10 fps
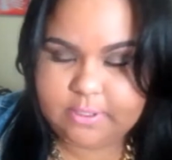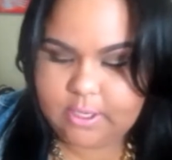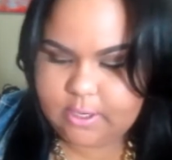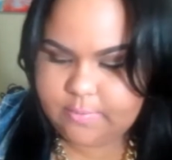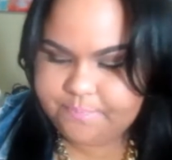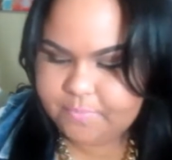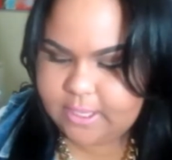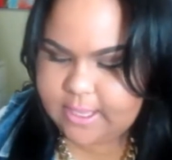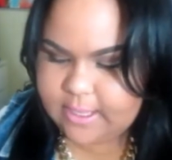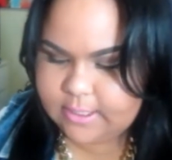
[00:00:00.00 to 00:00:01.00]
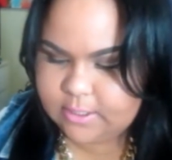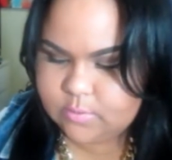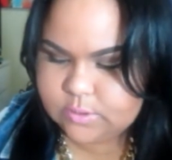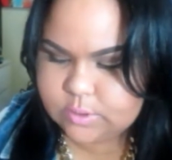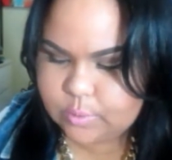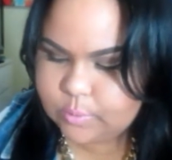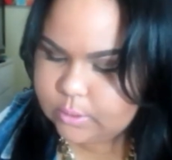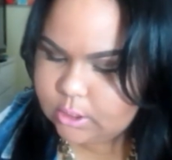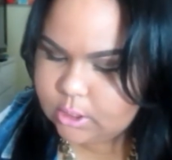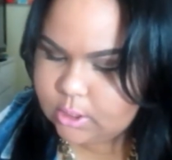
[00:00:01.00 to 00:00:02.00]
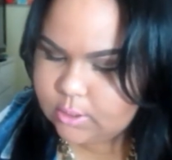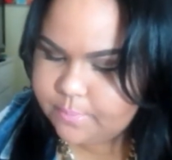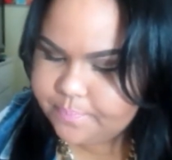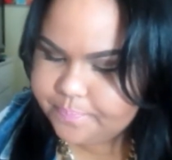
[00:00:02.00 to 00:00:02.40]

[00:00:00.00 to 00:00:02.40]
in here and it was only